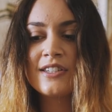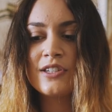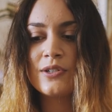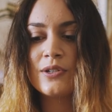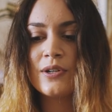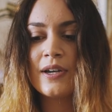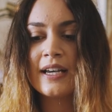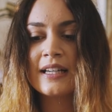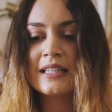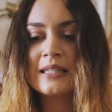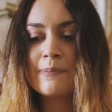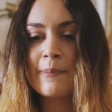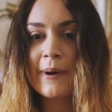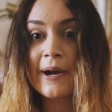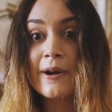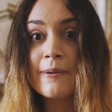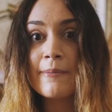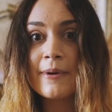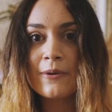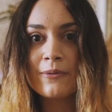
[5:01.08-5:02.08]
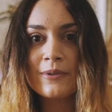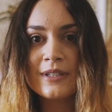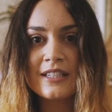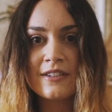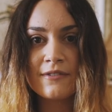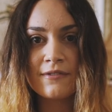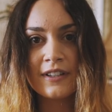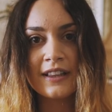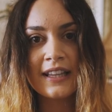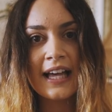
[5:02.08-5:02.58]
to experiment with
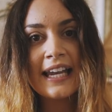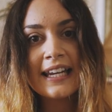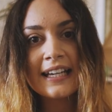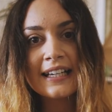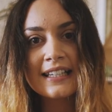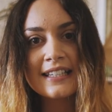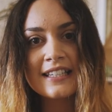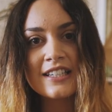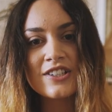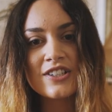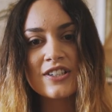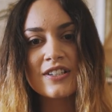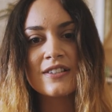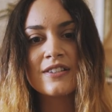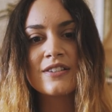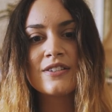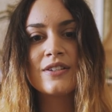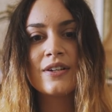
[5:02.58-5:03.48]
different lighting conditions.